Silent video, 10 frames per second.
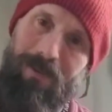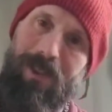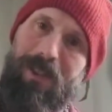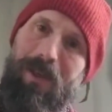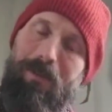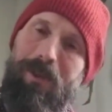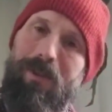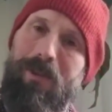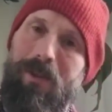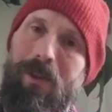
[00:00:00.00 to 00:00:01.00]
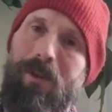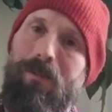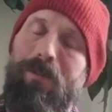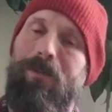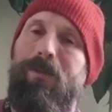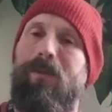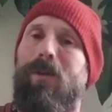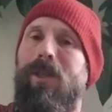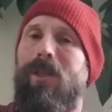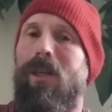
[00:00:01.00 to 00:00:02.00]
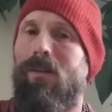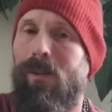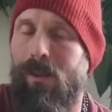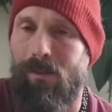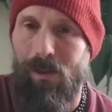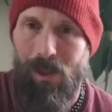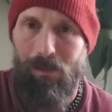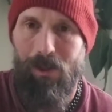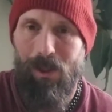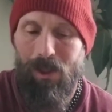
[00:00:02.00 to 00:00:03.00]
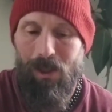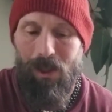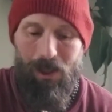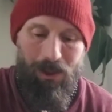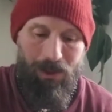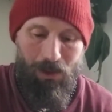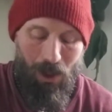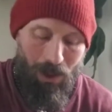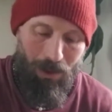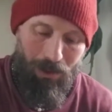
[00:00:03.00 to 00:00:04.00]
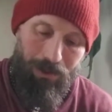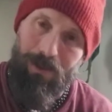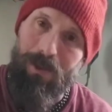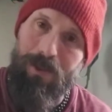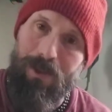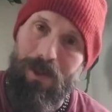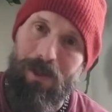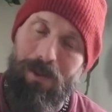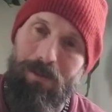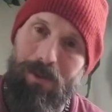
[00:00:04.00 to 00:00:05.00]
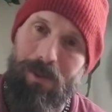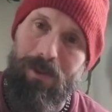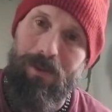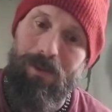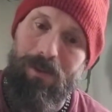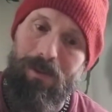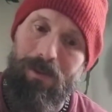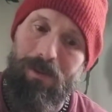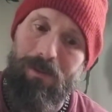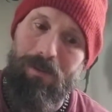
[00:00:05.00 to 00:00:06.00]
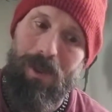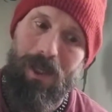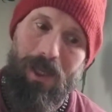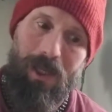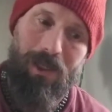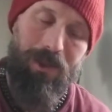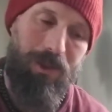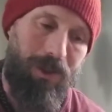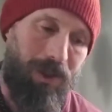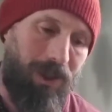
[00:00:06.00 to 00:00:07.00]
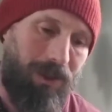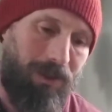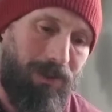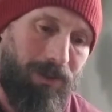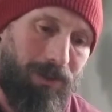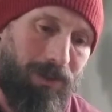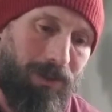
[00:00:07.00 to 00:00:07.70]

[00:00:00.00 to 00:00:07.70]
of acceptance, for myself and for them. And it's hard, it's hard to be my age and,